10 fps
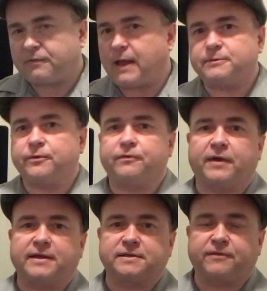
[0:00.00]
absolutely
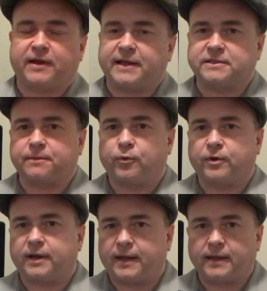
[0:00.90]
fantastic
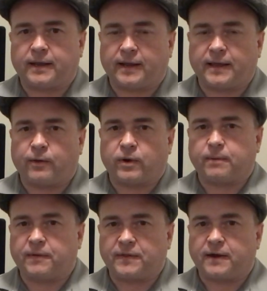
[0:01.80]
book, and I can't
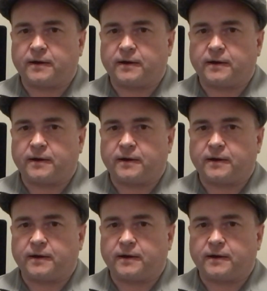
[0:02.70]
recommend that